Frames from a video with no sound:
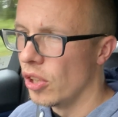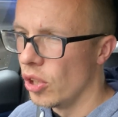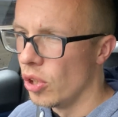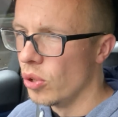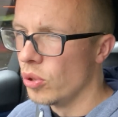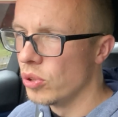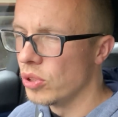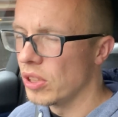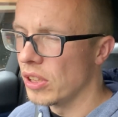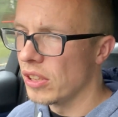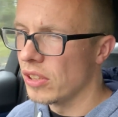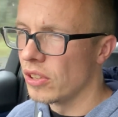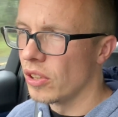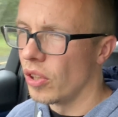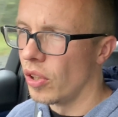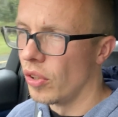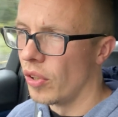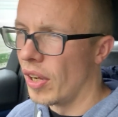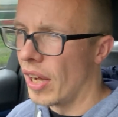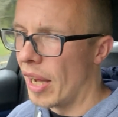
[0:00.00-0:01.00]
losing the
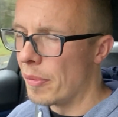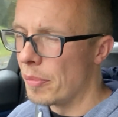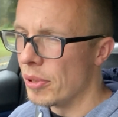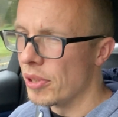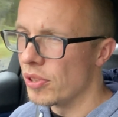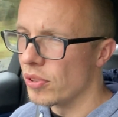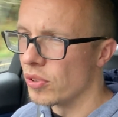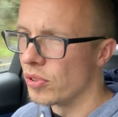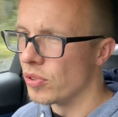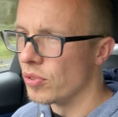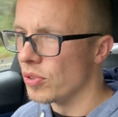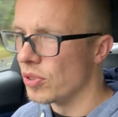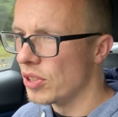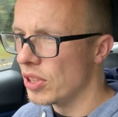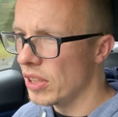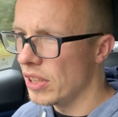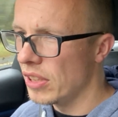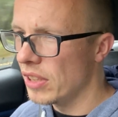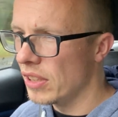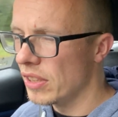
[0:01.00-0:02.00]
whole habit or
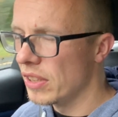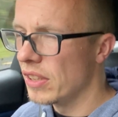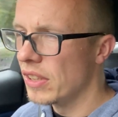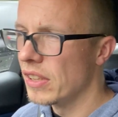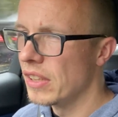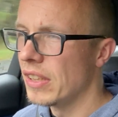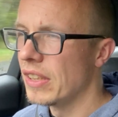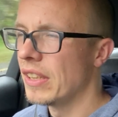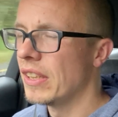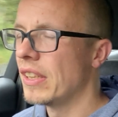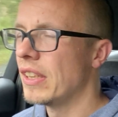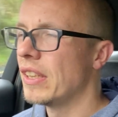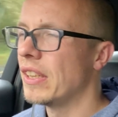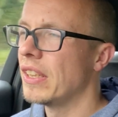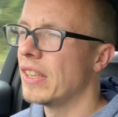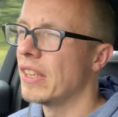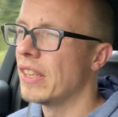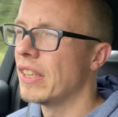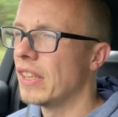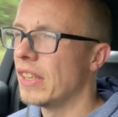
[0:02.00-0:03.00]

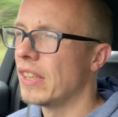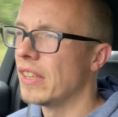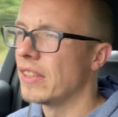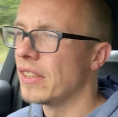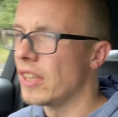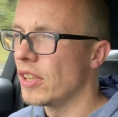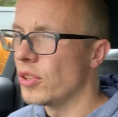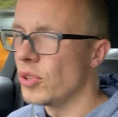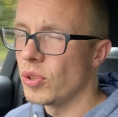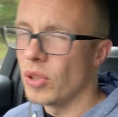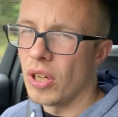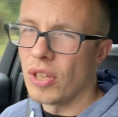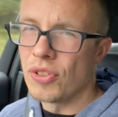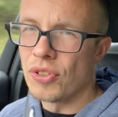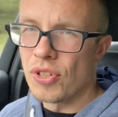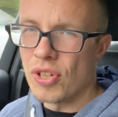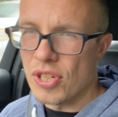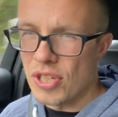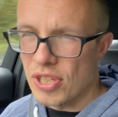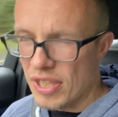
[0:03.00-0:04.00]
routine then you
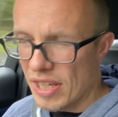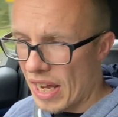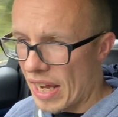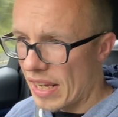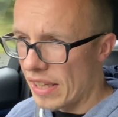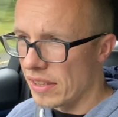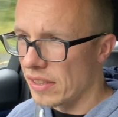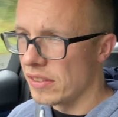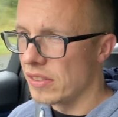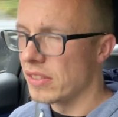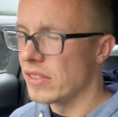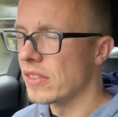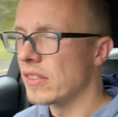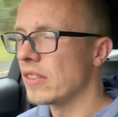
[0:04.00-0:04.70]
understand